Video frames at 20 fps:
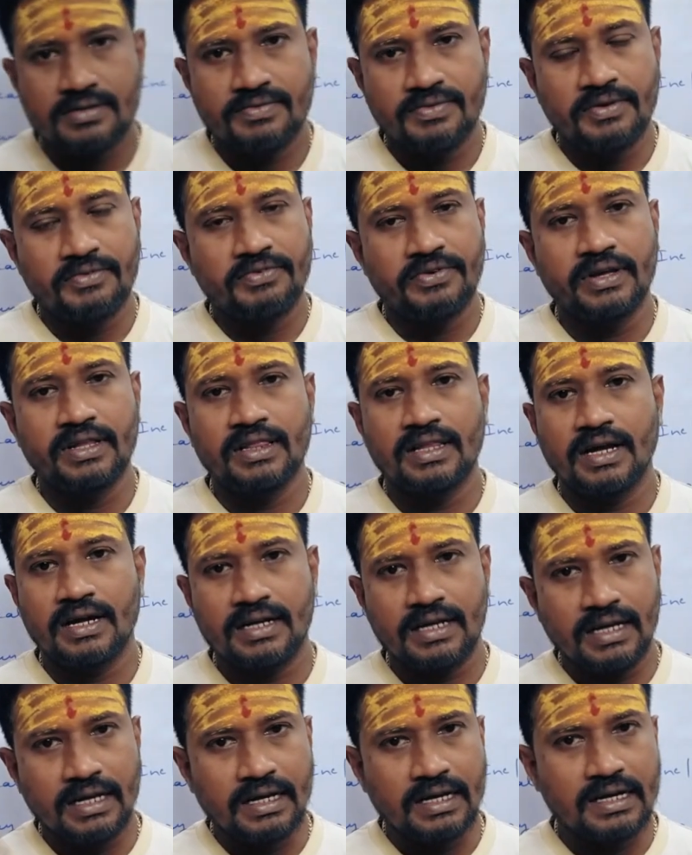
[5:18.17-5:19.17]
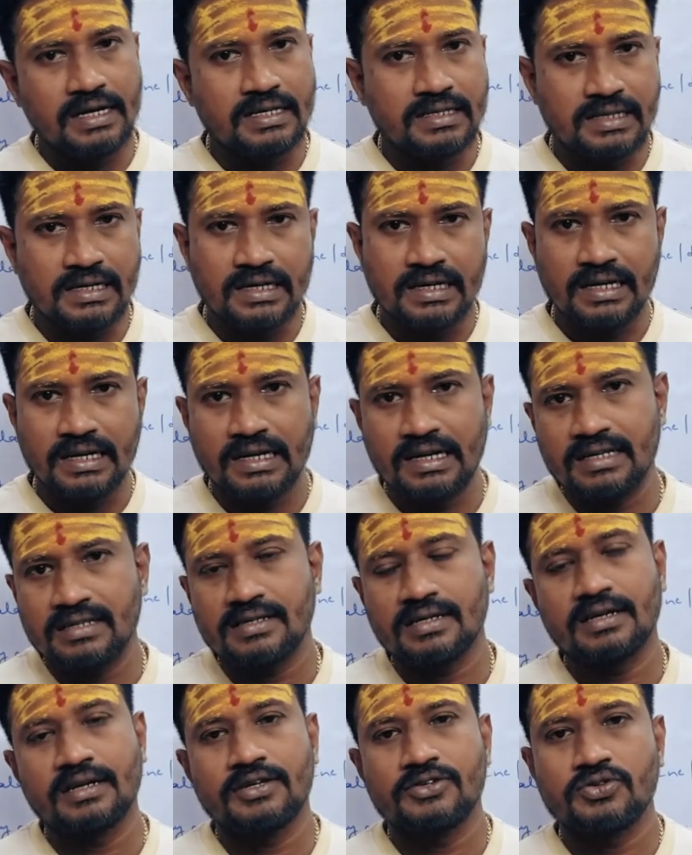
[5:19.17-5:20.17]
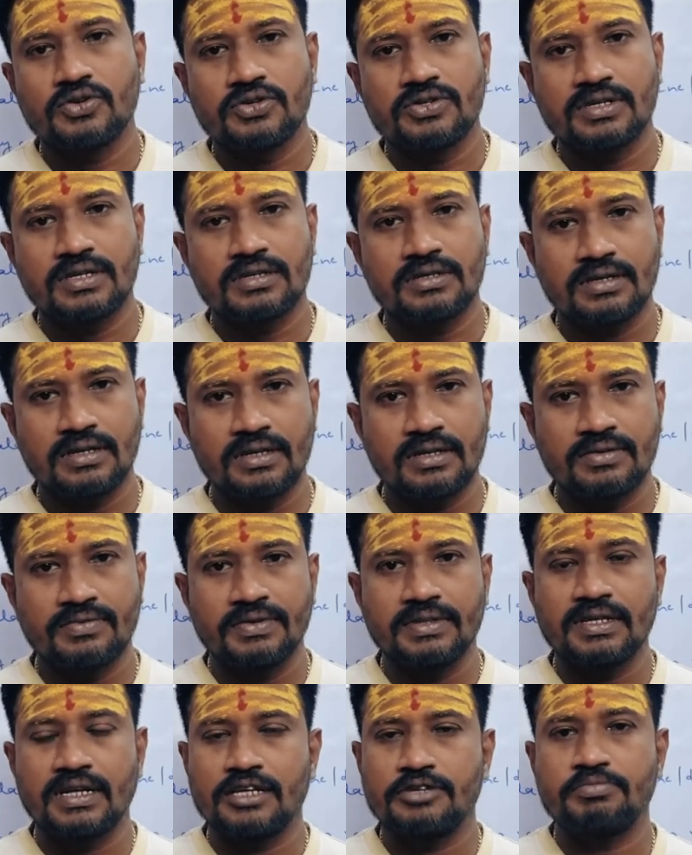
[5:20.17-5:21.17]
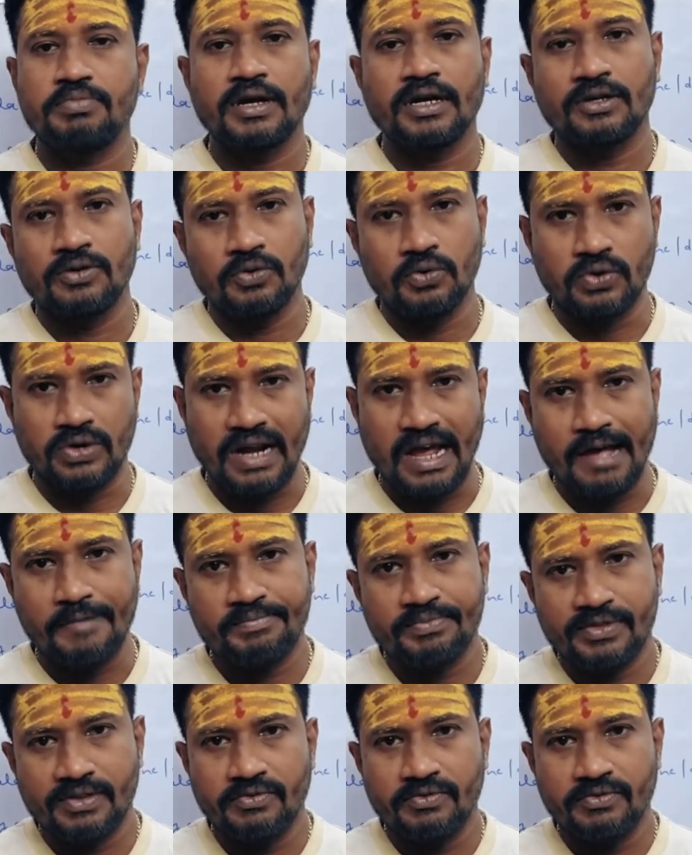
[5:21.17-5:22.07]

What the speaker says: we feel that decreasing resources is with respect to RAM,